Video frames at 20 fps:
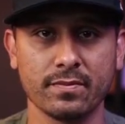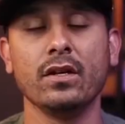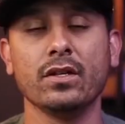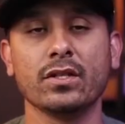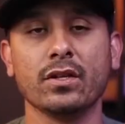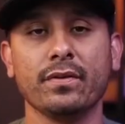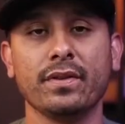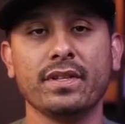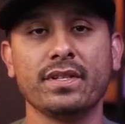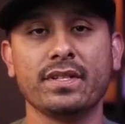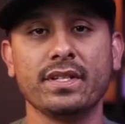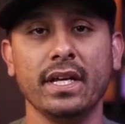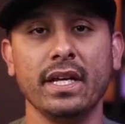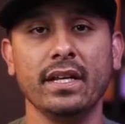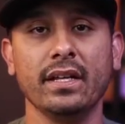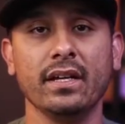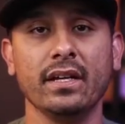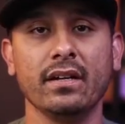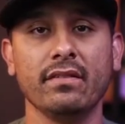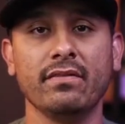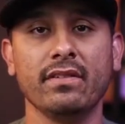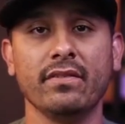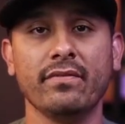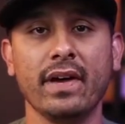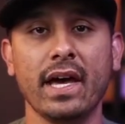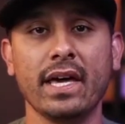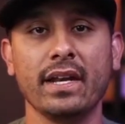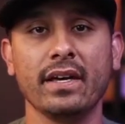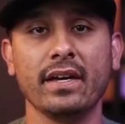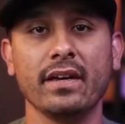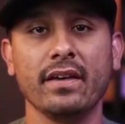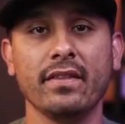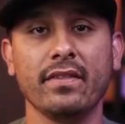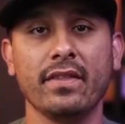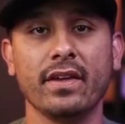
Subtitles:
So in the state of Nevada,